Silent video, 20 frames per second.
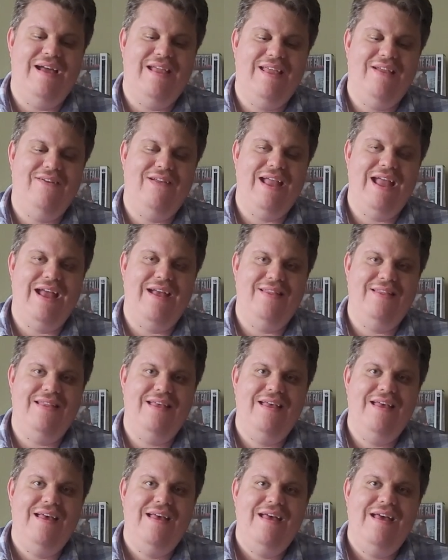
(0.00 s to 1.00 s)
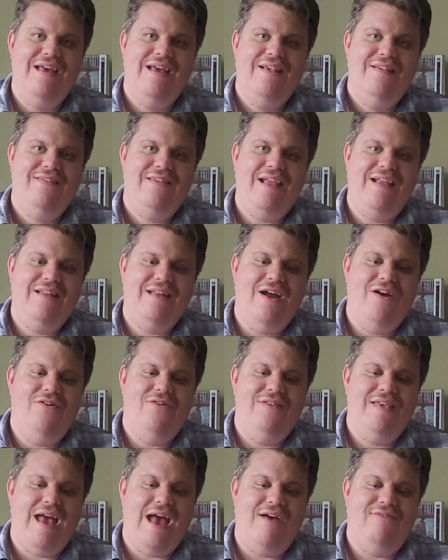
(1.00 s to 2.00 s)
You can't say
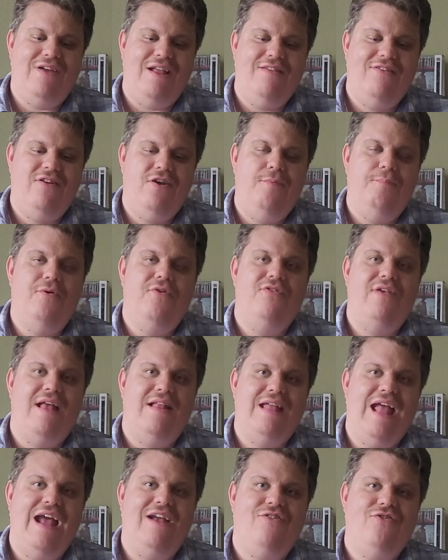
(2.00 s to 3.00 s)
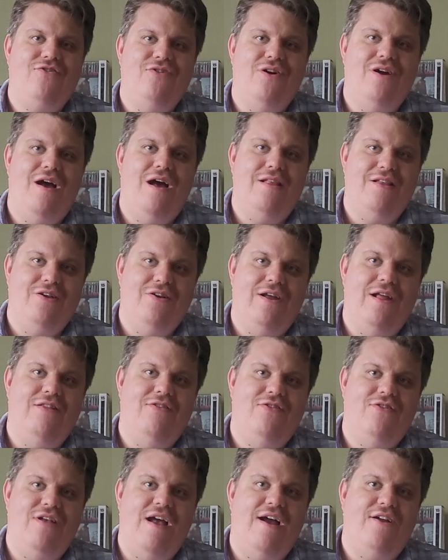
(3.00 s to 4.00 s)
no to having 2% extra on your
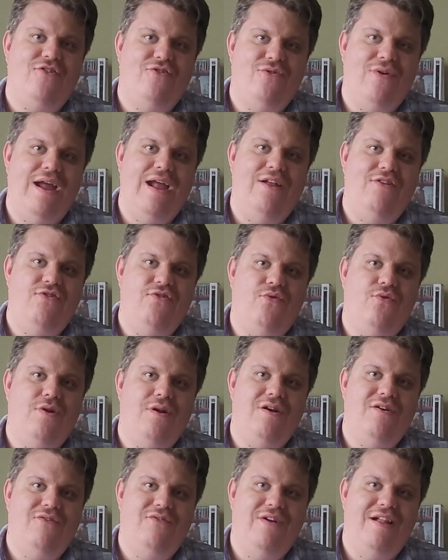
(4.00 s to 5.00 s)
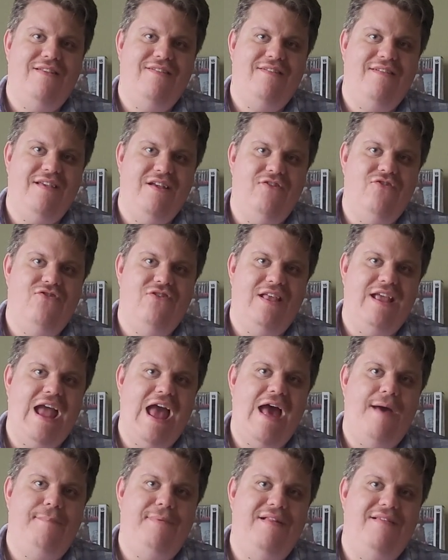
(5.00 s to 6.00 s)
in-stock trades order, which usually
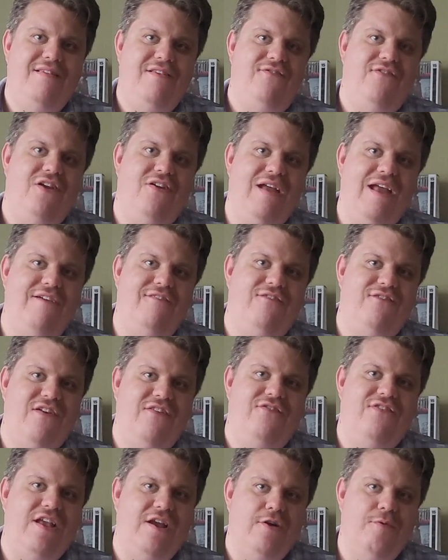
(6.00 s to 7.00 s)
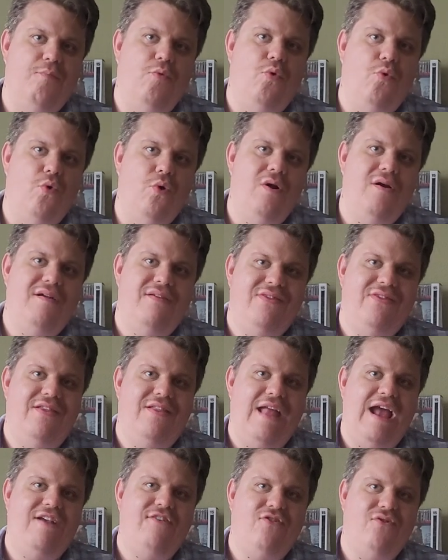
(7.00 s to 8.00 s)
happens if you hit 50 or more. The
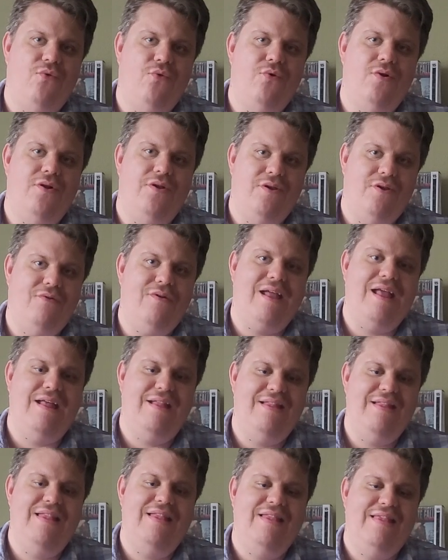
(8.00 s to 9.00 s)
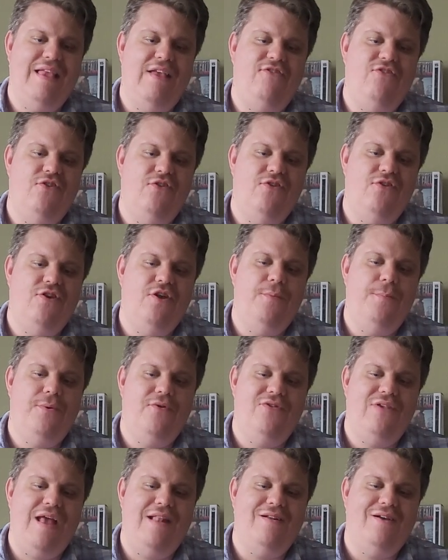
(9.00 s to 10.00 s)
next order you'll get an additional
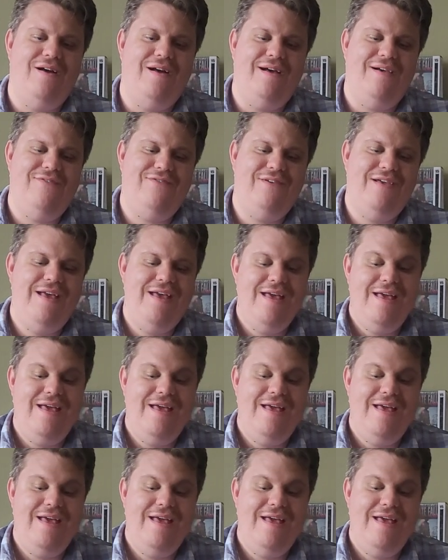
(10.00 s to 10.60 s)
2% off.